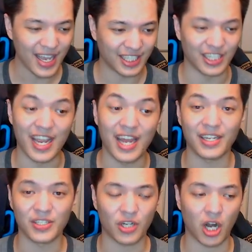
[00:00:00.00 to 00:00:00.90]

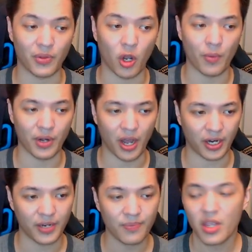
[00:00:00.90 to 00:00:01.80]
shenanigans card with Omen
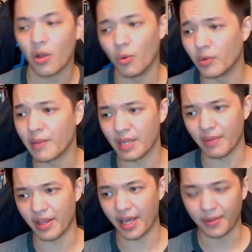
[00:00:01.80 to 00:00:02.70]
Hawk. What do I mean
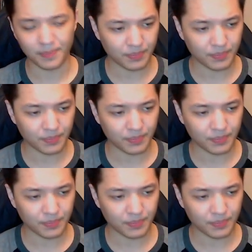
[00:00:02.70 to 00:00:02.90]
by that?